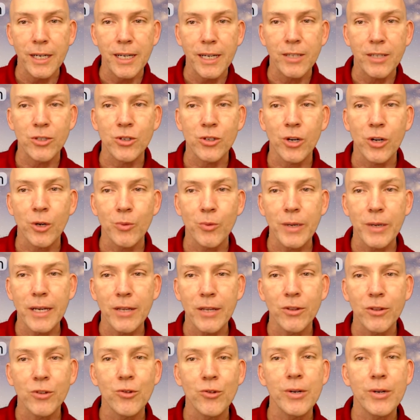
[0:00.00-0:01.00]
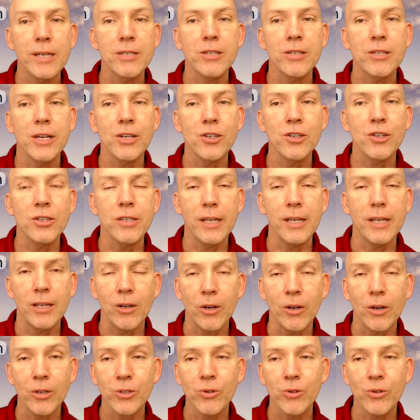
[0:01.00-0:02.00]
and start reading the translation
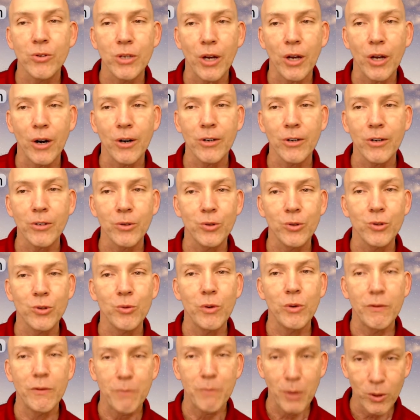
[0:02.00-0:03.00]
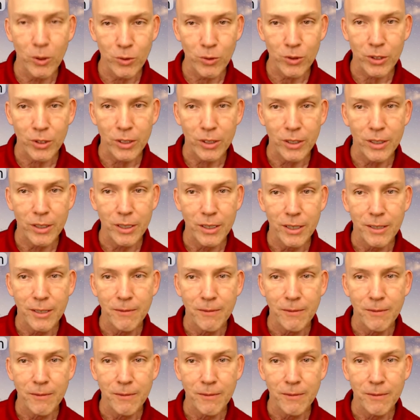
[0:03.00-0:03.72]
and also the articles we've posted